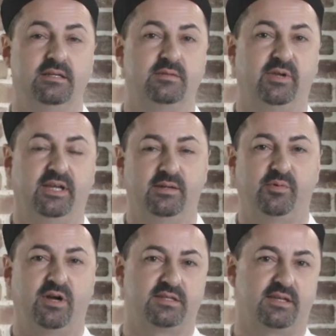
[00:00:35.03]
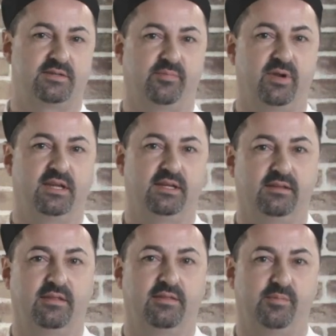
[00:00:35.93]
To begin the process of
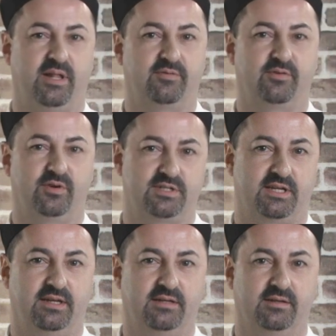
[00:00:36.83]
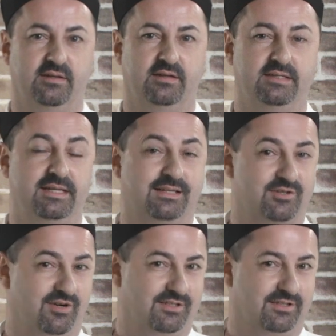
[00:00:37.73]
making the Black Forest cake
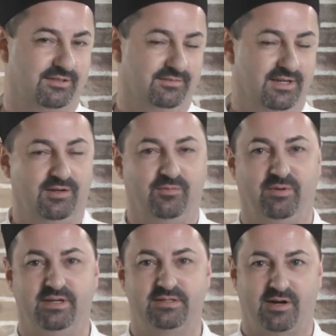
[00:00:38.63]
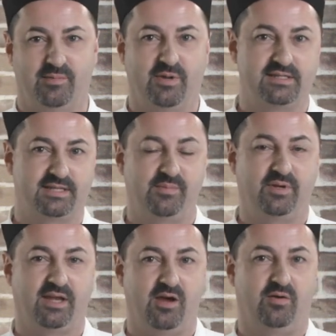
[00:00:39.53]
deconstructed, we start by
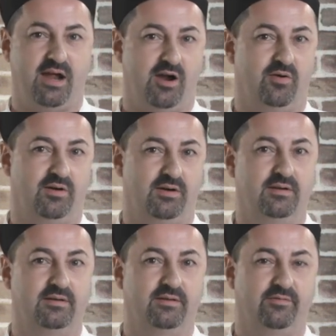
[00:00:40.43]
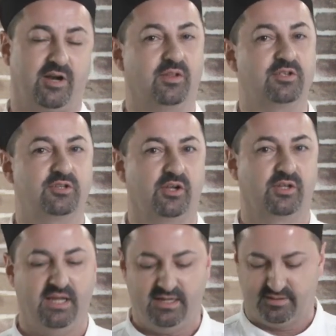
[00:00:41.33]
stamping out our flourless
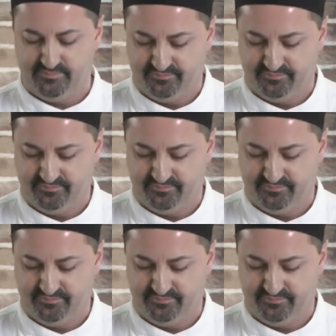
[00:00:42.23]
chocolate cake.